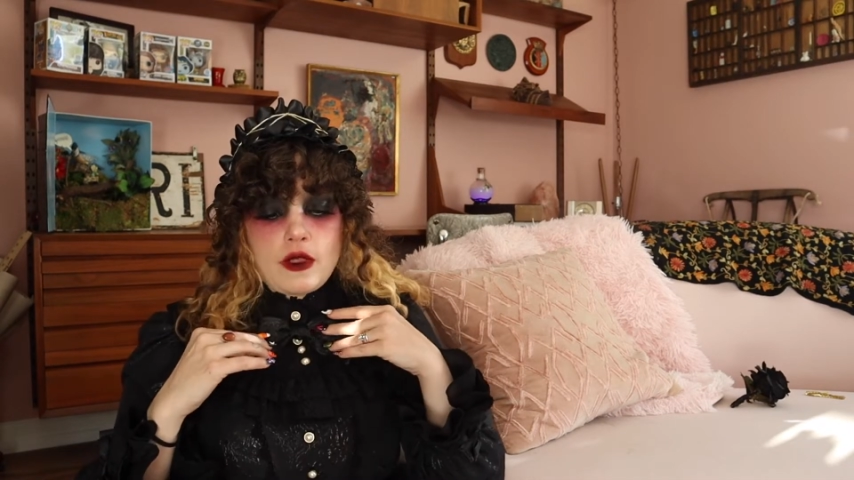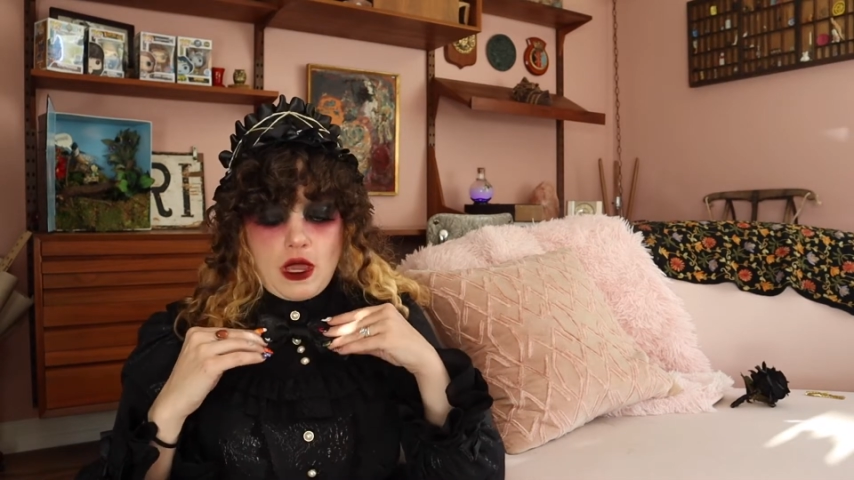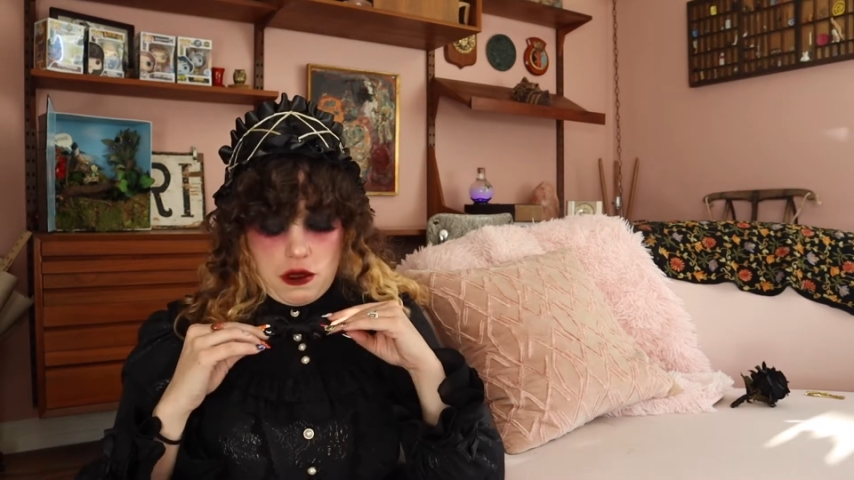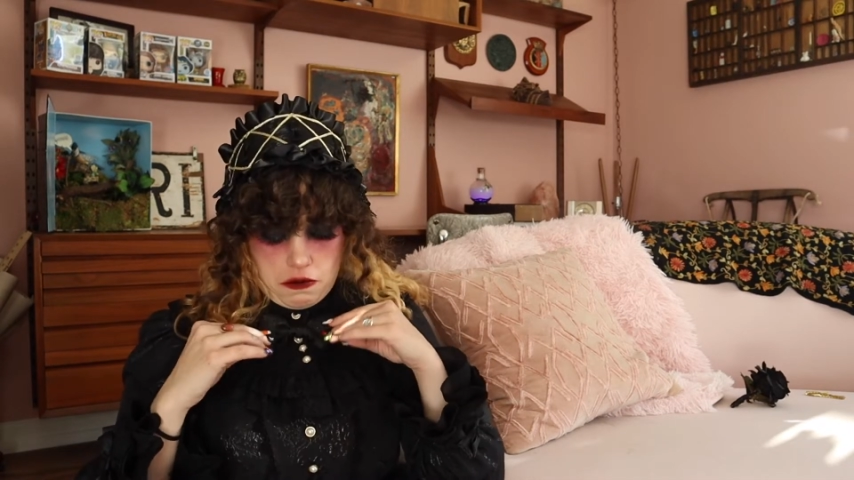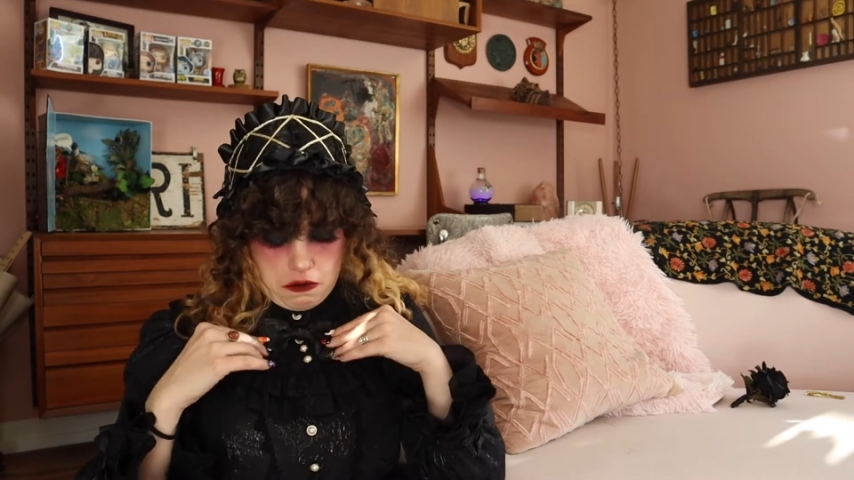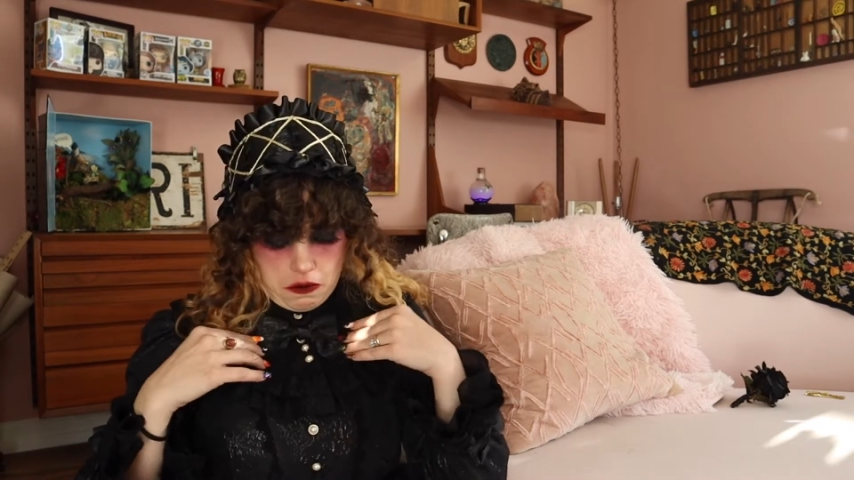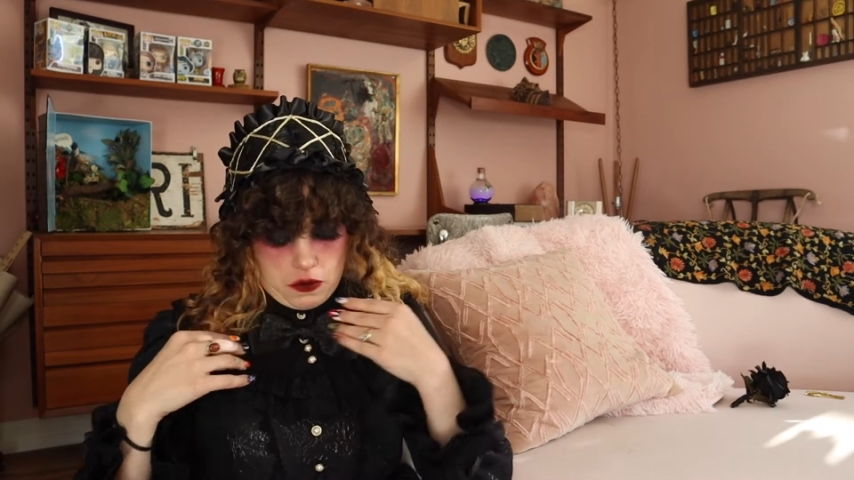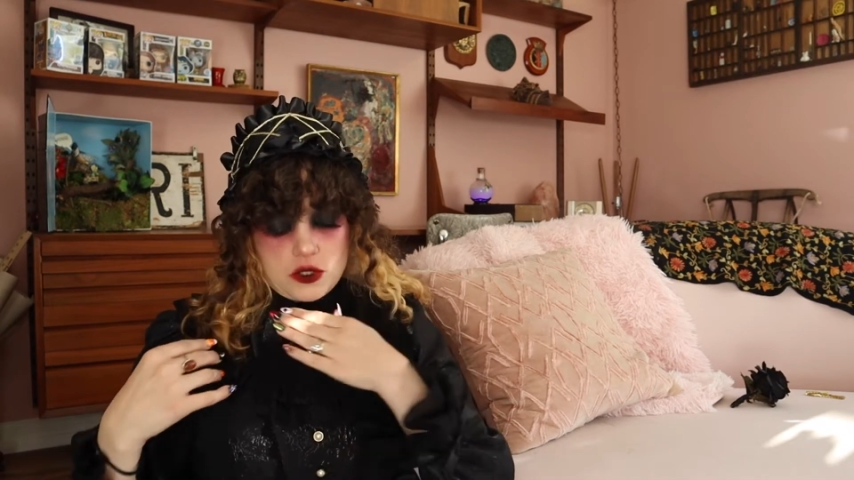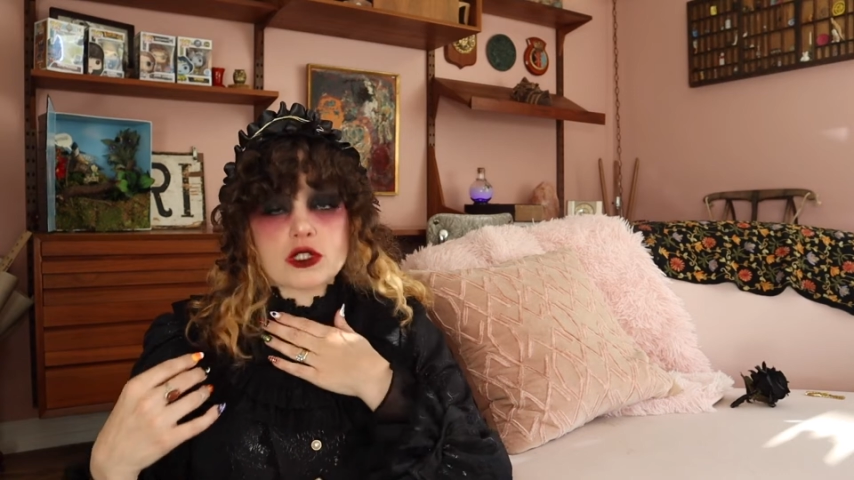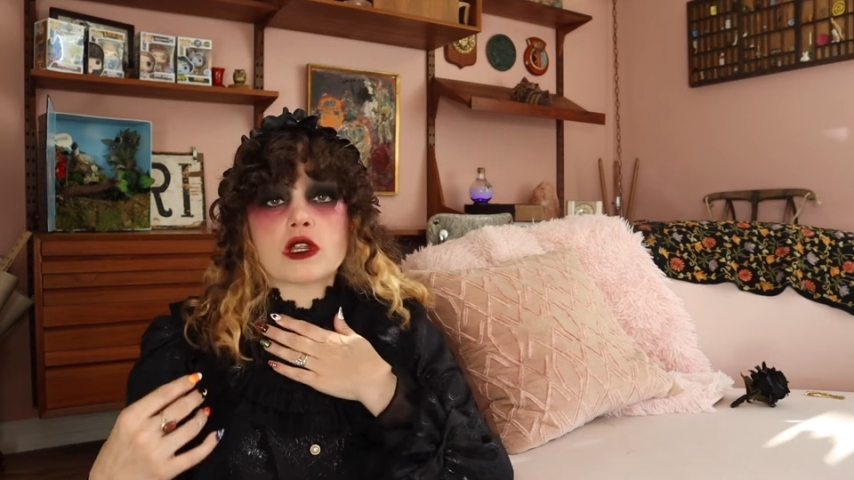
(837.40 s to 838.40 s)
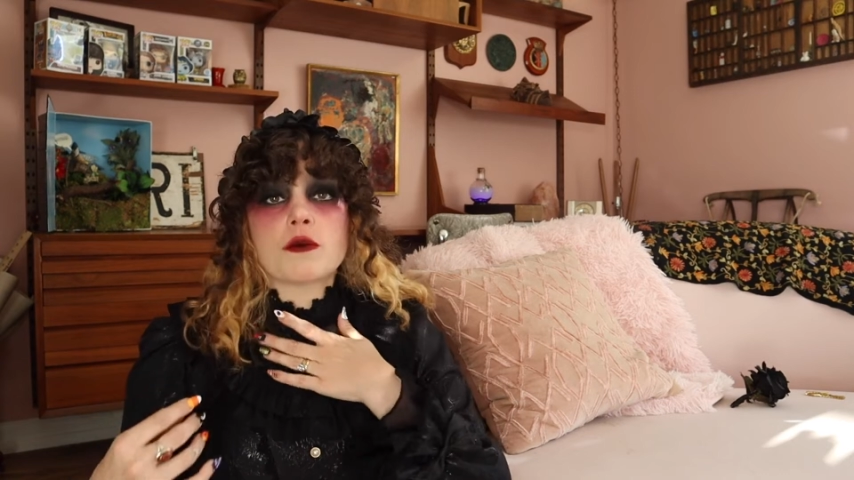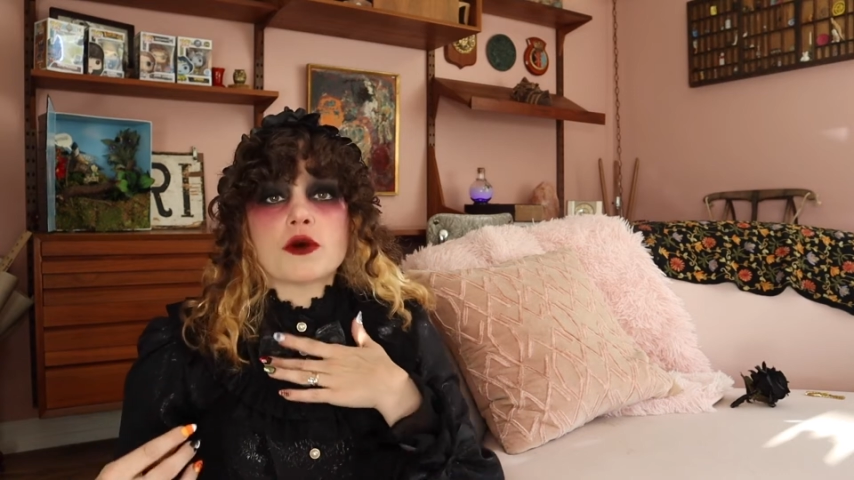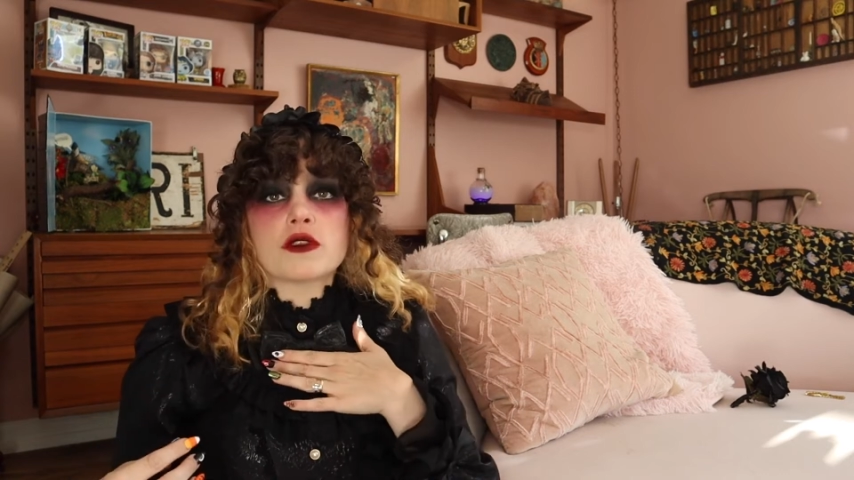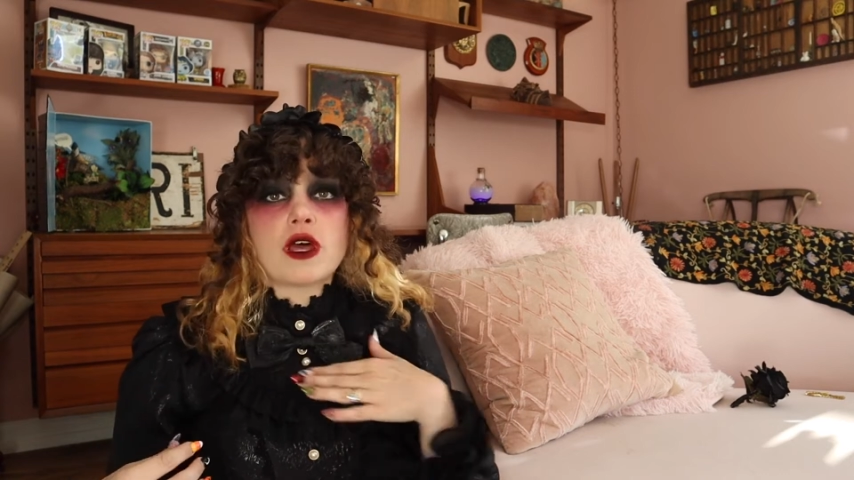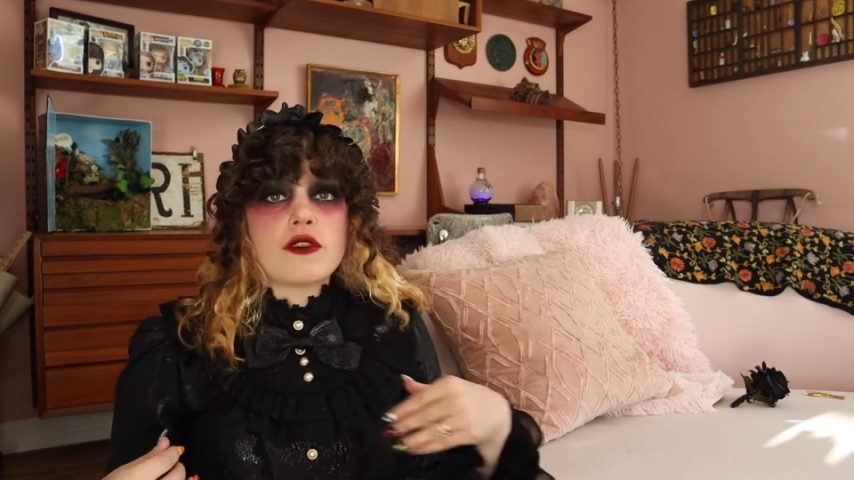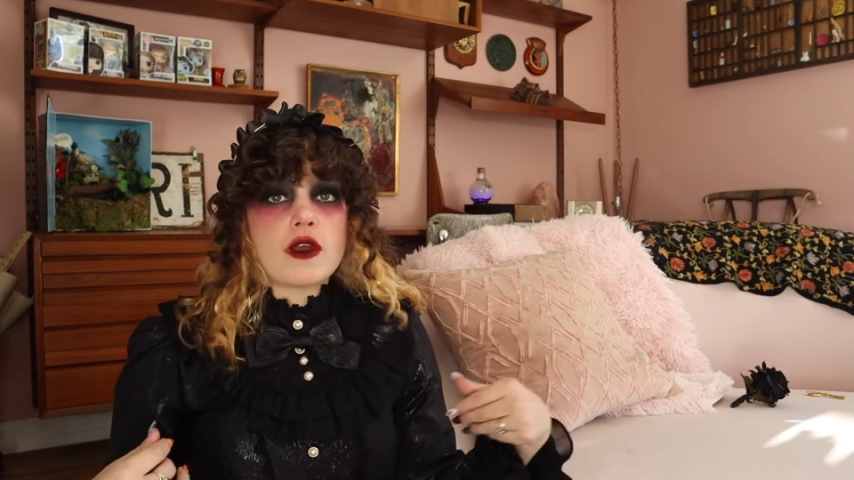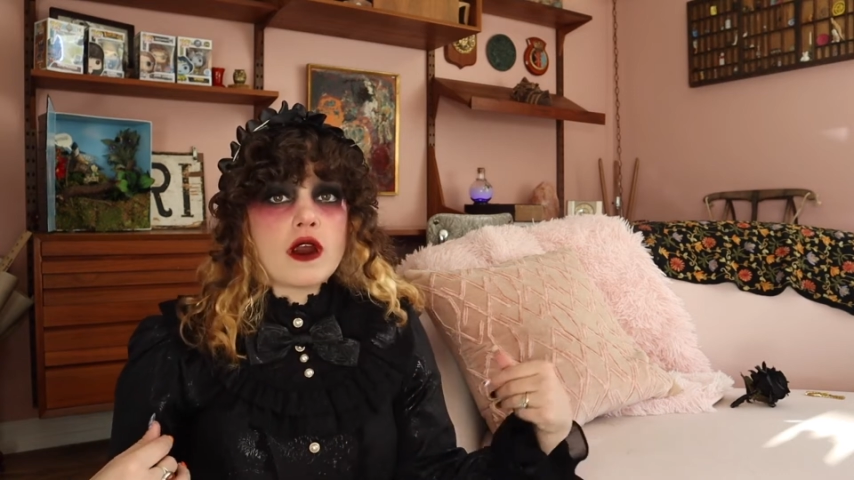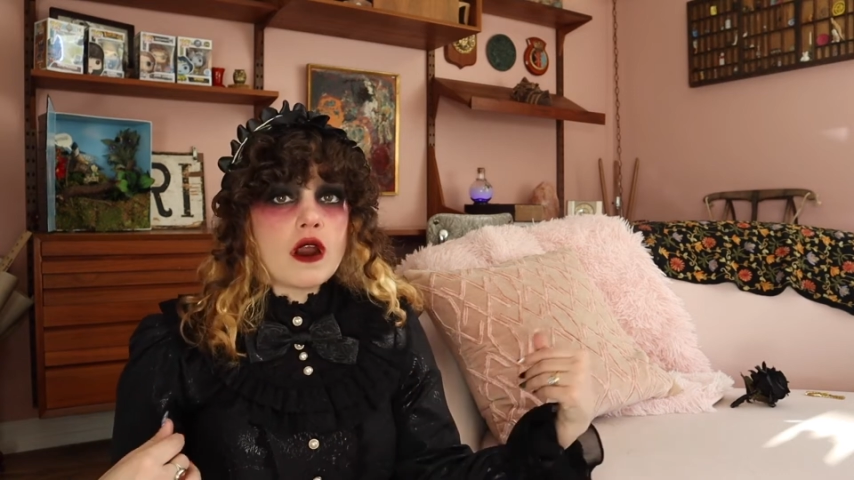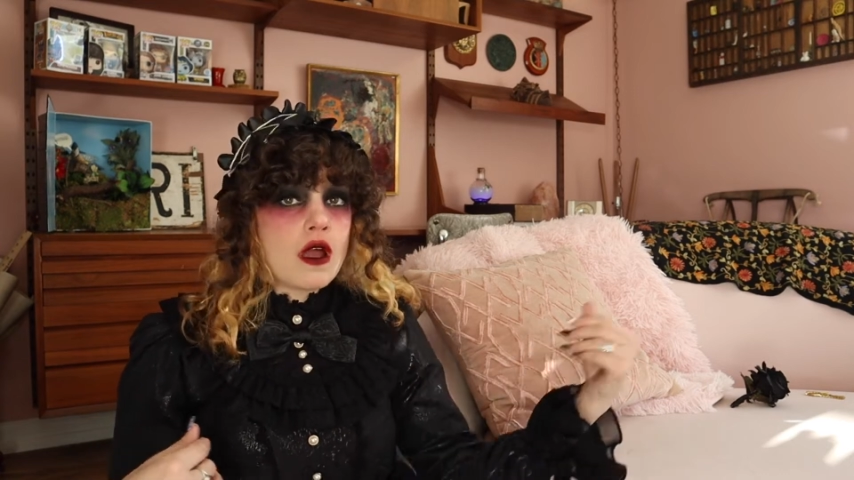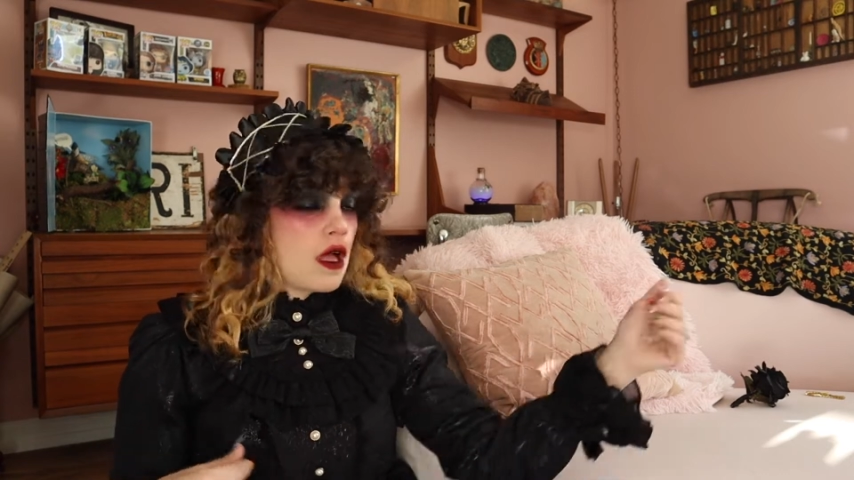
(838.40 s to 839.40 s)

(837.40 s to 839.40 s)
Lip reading: Yeah, I'm just gonna put that there.